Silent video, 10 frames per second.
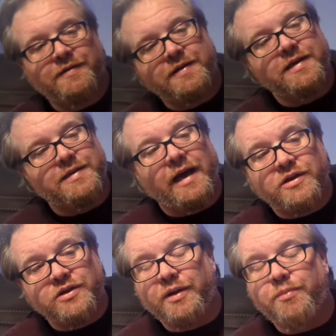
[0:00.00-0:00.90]
is
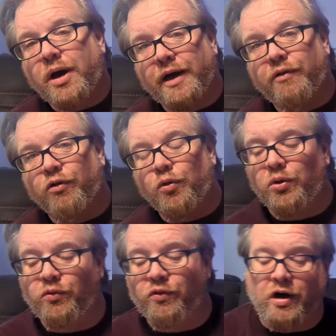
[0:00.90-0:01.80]
actually by
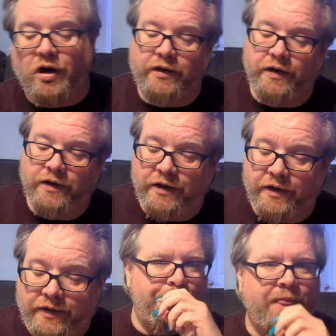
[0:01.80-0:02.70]
Roborock.
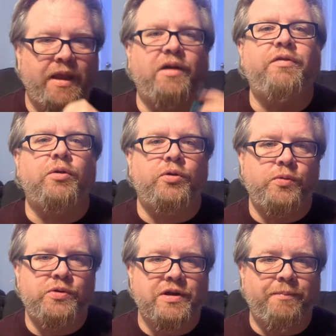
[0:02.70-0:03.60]
If you
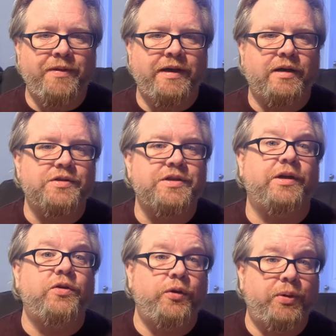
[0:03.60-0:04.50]
use something else, it
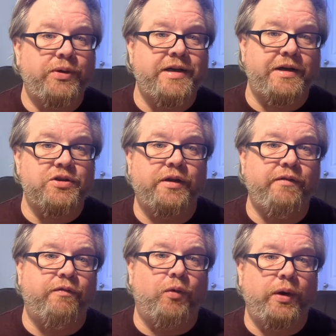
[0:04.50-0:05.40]
could potentially
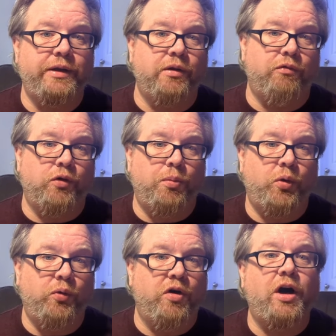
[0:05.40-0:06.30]
void the
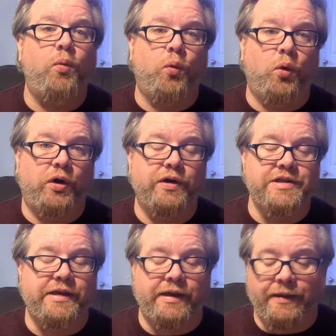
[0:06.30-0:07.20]
Roborock warranty.